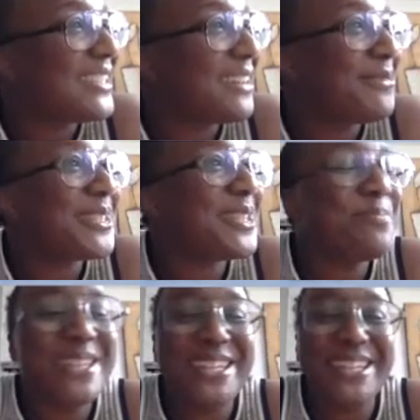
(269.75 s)
I was in a
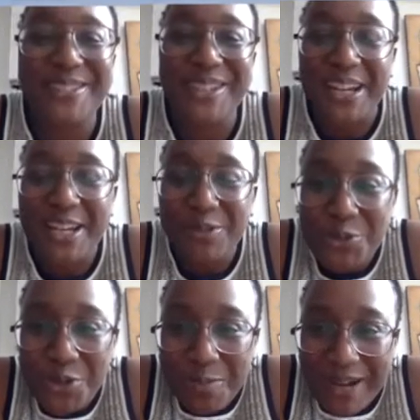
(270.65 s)
meeting or something, and I was
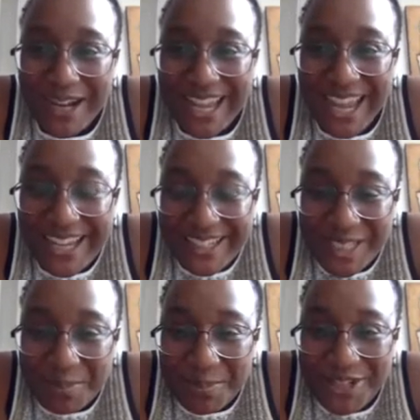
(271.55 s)
talking about an
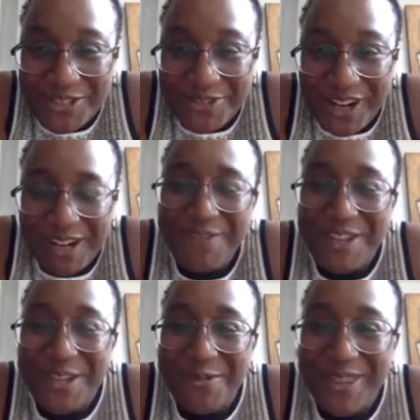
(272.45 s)
ex-murderer. I
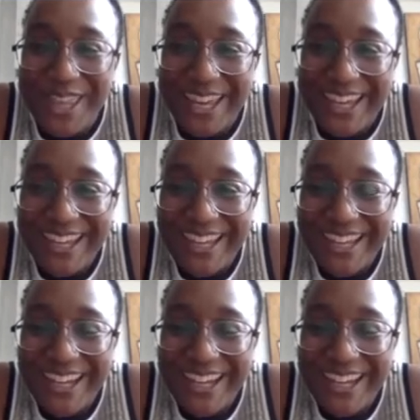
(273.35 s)
think you were there.